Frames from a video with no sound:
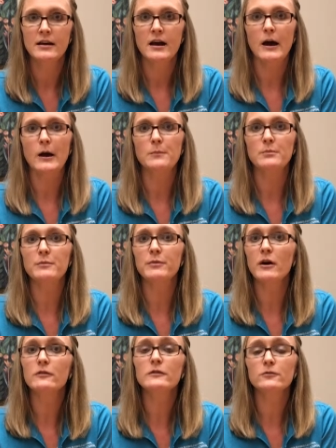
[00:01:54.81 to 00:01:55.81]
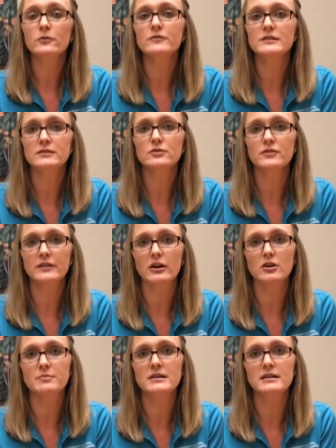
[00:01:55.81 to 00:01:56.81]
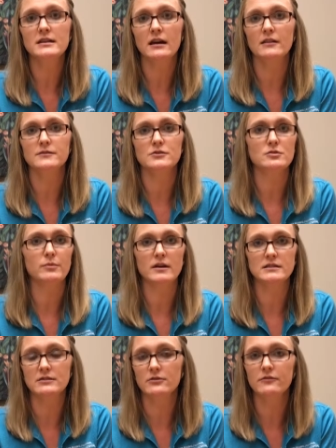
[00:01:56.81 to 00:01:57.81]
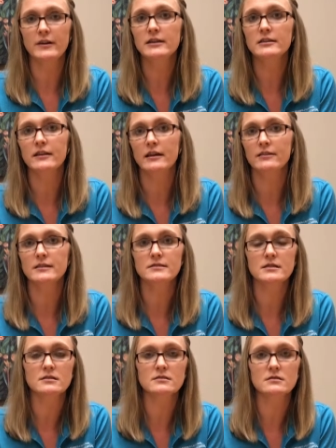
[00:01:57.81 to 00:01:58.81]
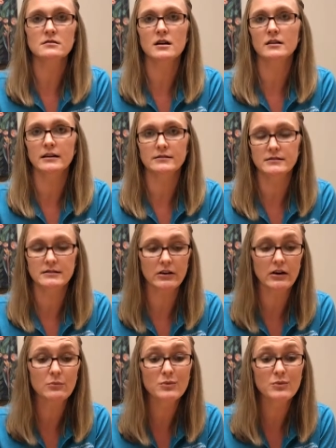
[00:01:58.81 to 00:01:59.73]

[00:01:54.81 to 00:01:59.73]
But pelvic floor physical therapy can have such a positive effect that these things are not necessary,